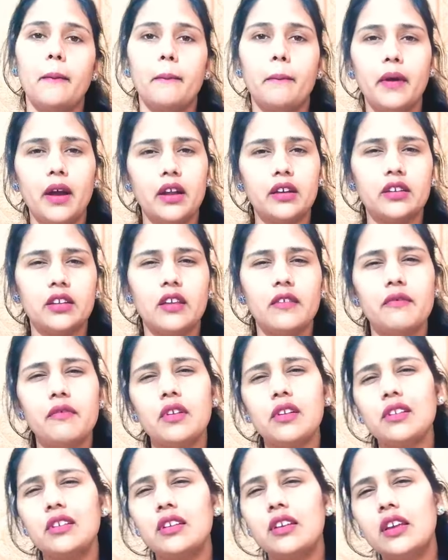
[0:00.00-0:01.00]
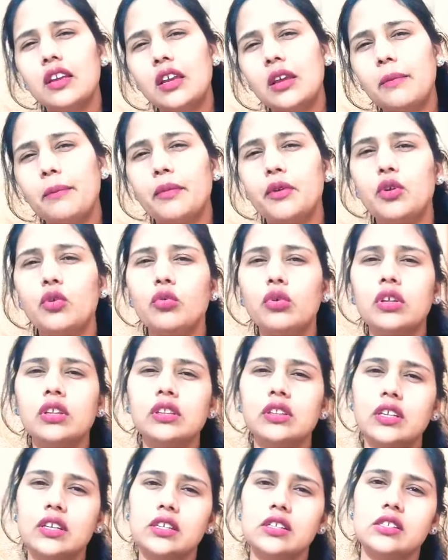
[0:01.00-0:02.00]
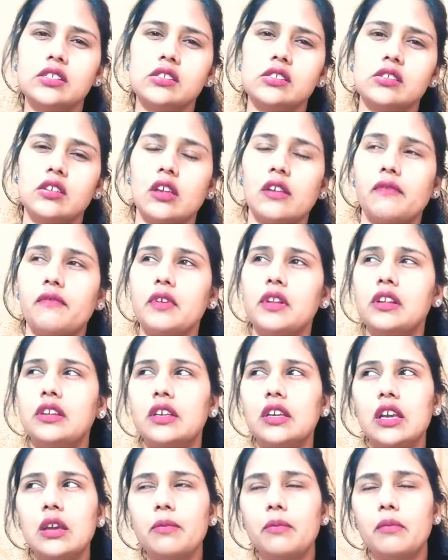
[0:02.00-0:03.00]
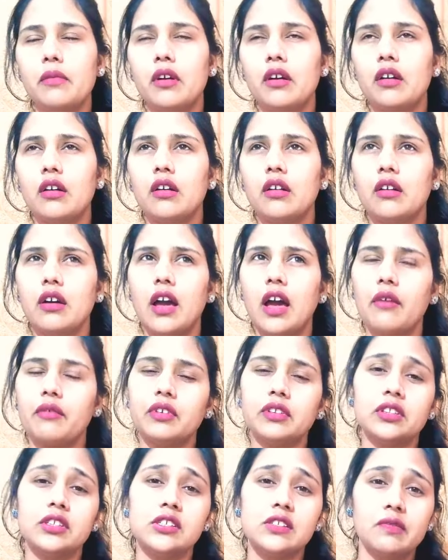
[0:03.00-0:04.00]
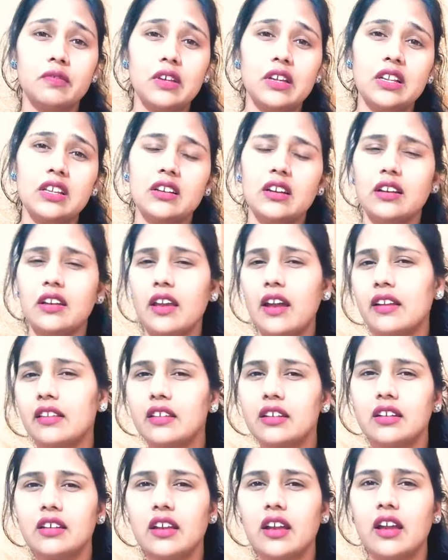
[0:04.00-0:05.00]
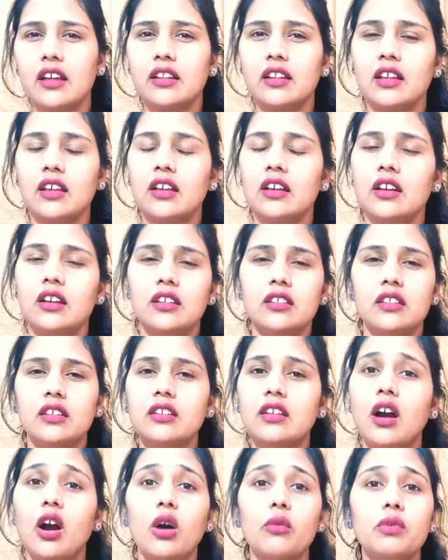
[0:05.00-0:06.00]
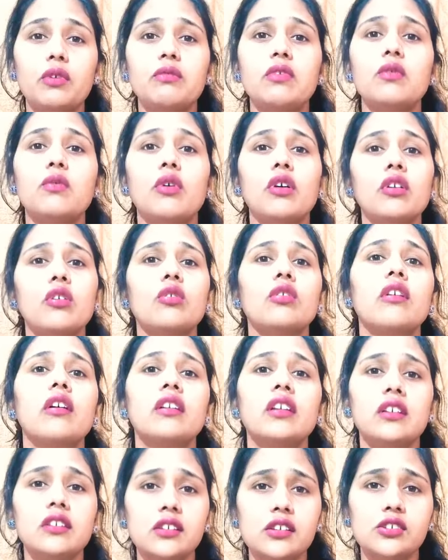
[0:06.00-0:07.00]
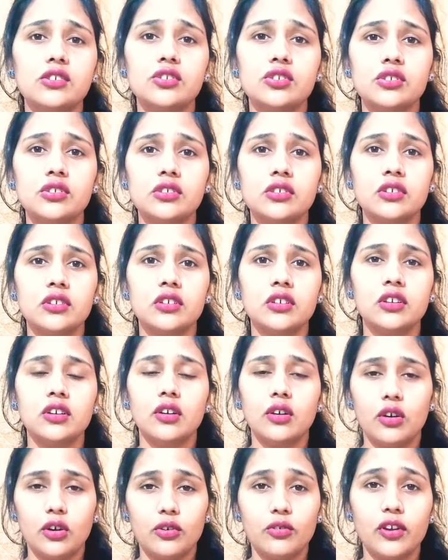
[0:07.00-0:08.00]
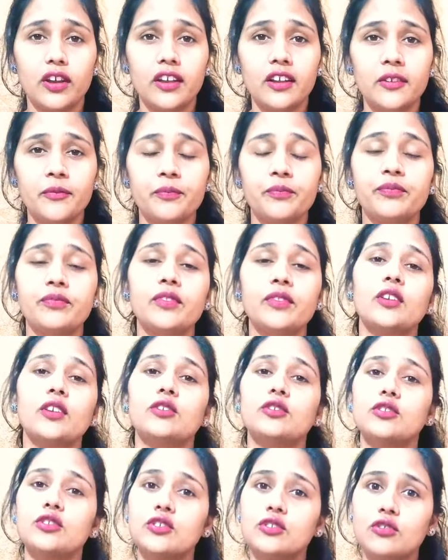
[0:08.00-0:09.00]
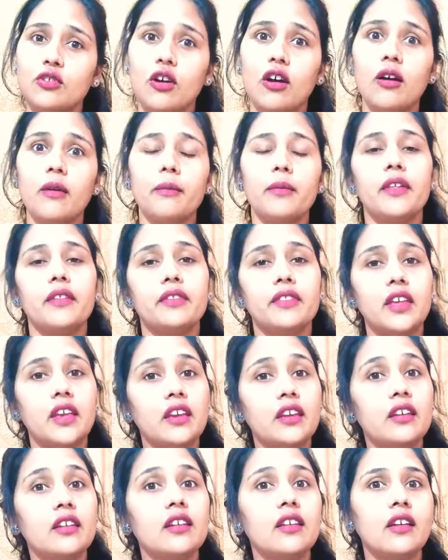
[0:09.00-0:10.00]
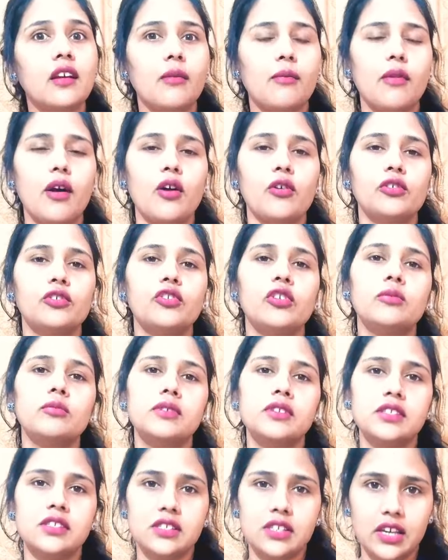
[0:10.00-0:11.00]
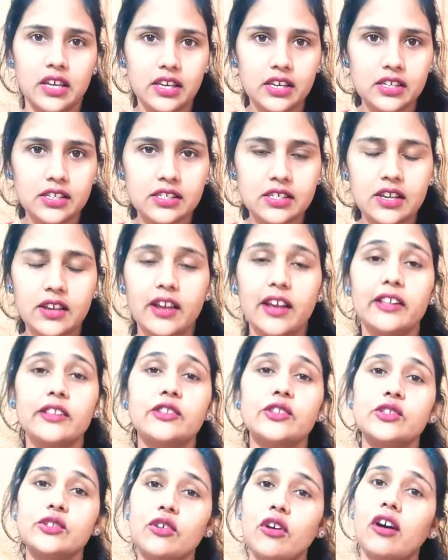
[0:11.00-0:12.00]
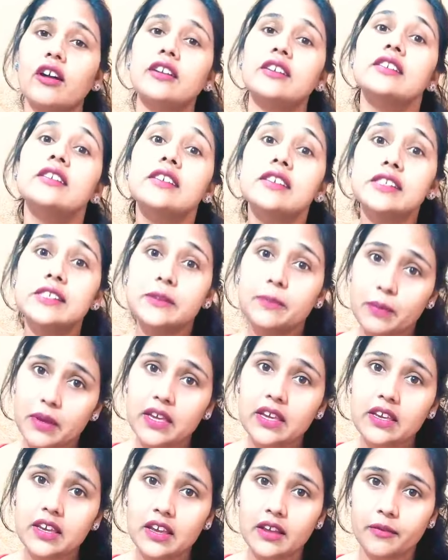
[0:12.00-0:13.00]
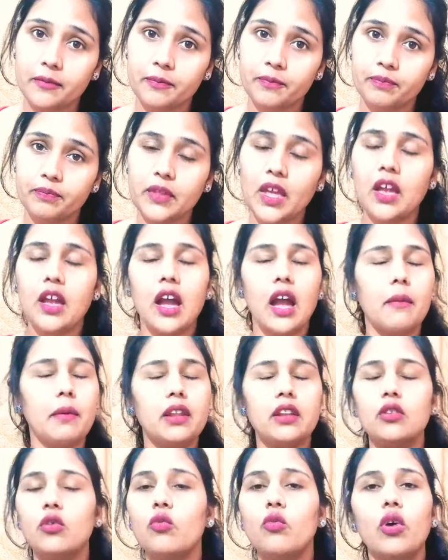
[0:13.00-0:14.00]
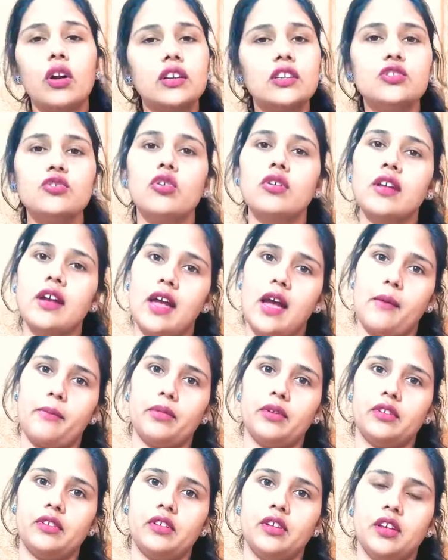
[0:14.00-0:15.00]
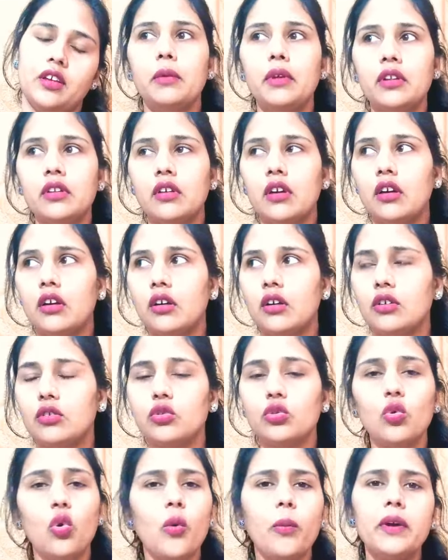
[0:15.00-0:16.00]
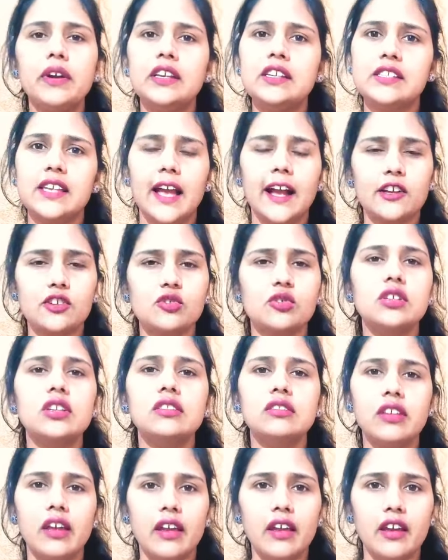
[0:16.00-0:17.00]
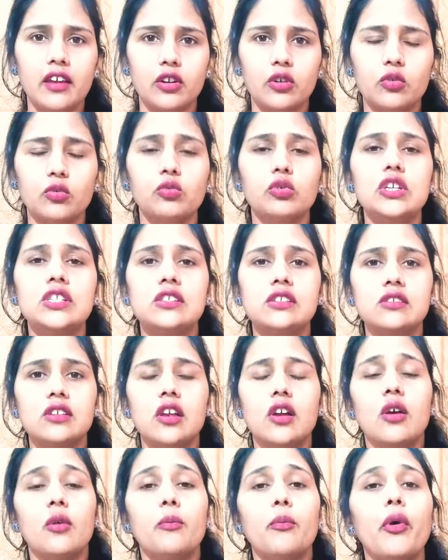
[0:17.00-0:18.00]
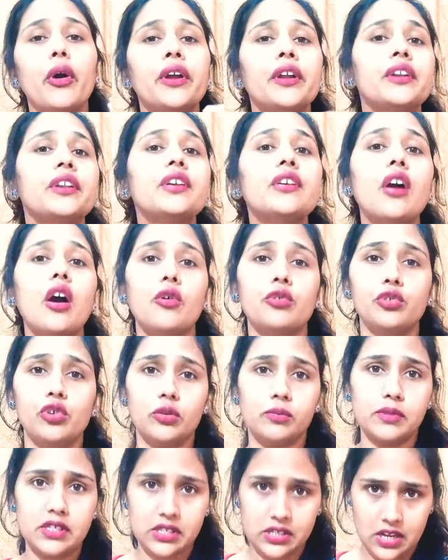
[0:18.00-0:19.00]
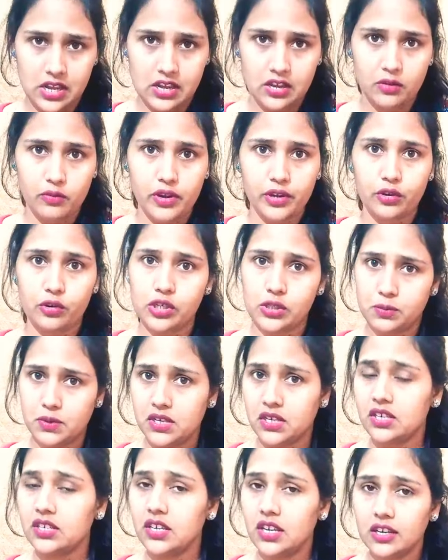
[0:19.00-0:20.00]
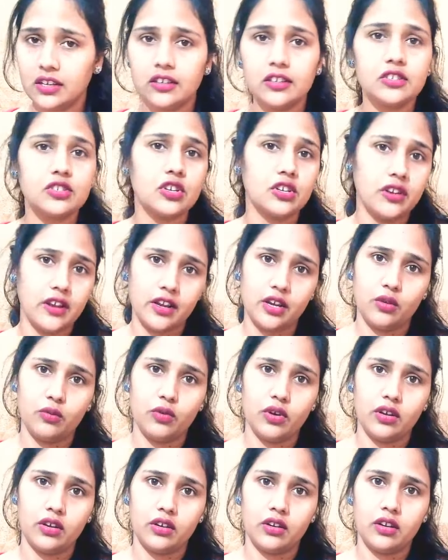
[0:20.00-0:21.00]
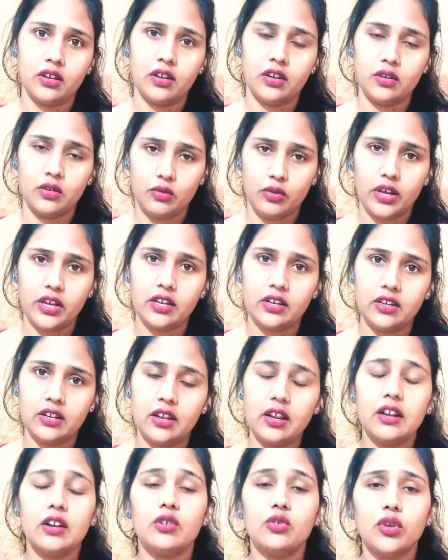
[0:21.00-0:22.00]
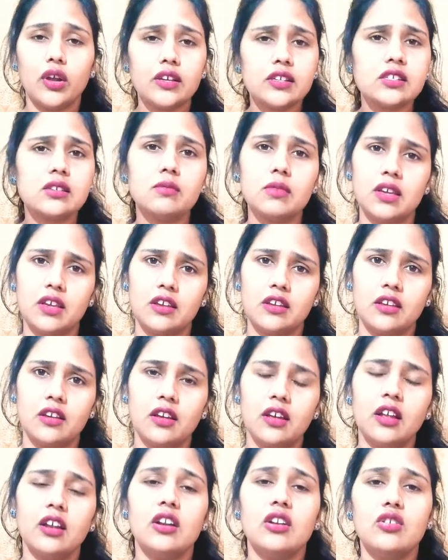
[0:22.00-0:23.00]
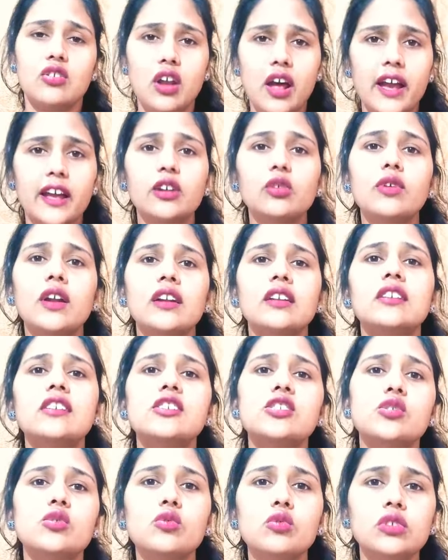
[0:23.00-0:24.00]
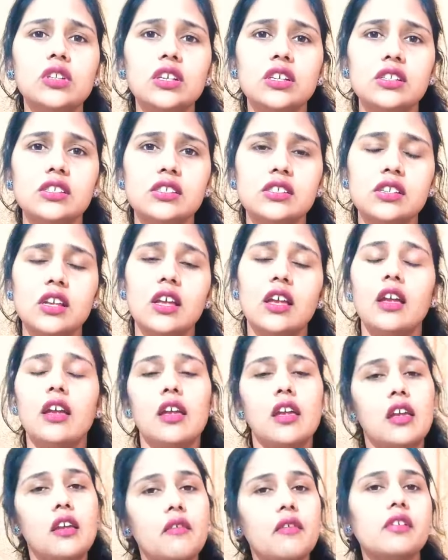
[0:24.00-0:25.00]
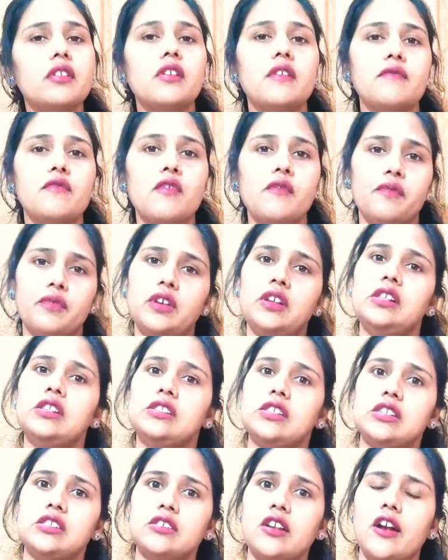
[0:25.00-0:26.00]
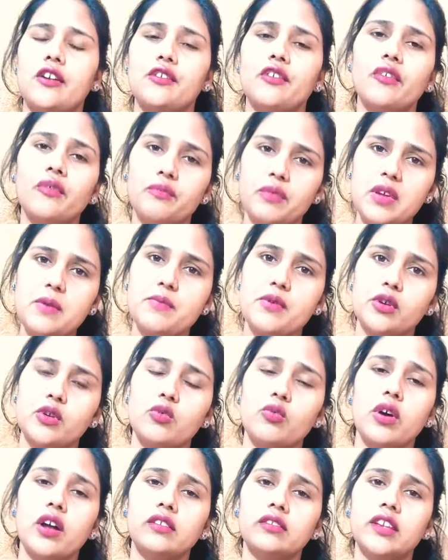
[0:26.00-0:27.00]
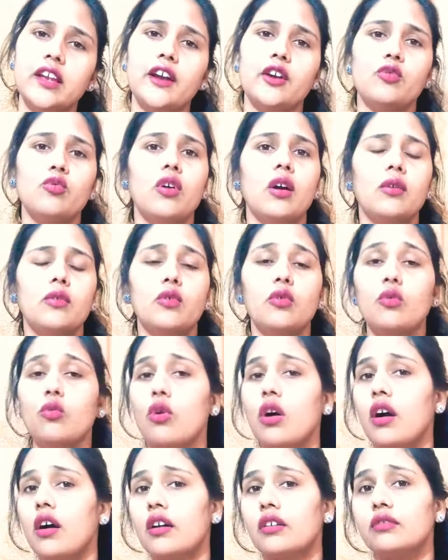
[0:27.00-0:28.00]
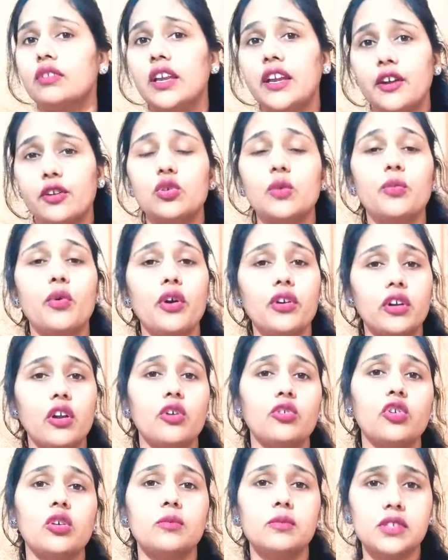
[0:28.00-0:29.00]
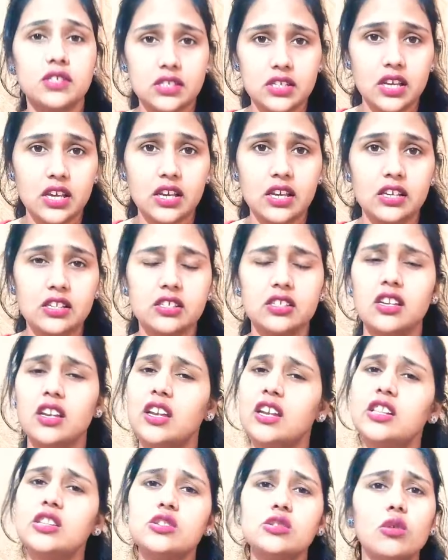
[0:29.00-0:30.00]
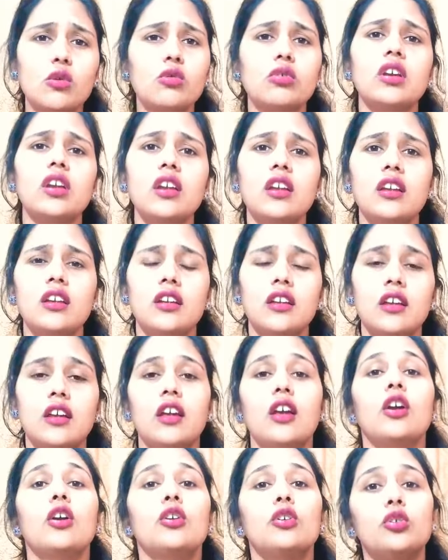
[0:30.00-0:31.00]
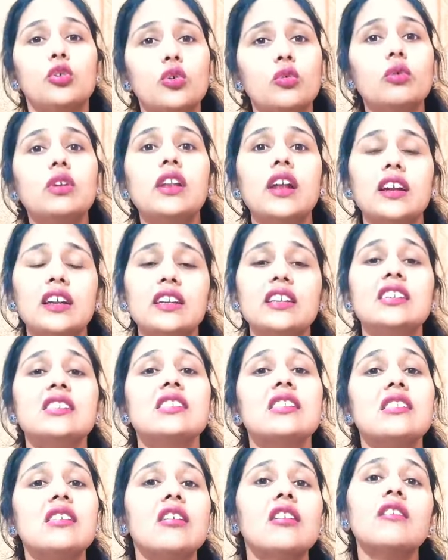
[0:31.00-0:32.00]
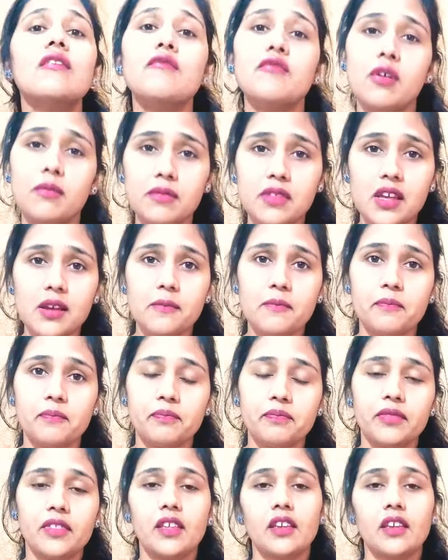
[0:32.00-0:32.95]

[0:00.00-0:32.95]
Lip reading: But if we'll keep doing this, if we'll keep having this feeling again and again, then how will we work on our English? All right. So stop thinking about your mistakes and start speaking. I mean, what is going to happen? I mean, nobody is actually there who is pointing out your mistake when you're speaking English in anyone, right? Trust me. Try to at least do this. Even if you feel such kind of people who are there to point out your mistakes, it's okay. You will at least learn from them.